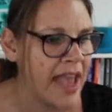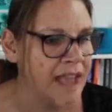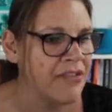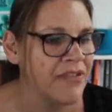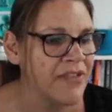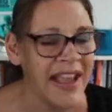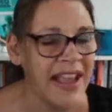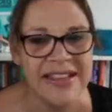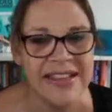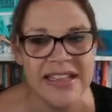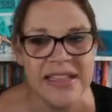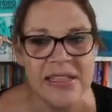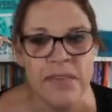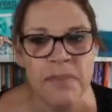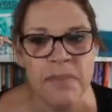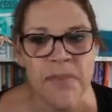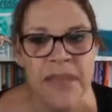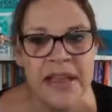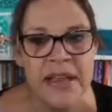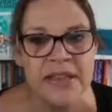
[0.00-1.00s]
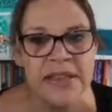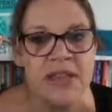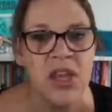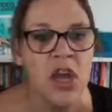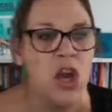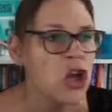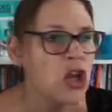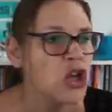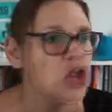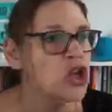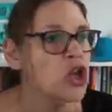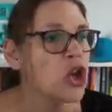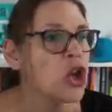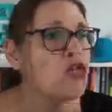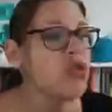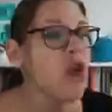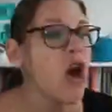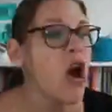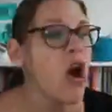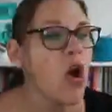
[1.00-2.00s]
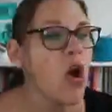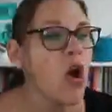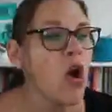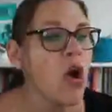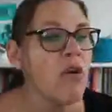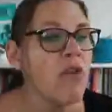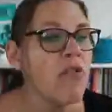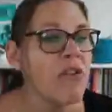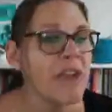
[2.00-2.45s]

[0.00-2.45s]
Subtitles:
In fact, it's the biggest genre of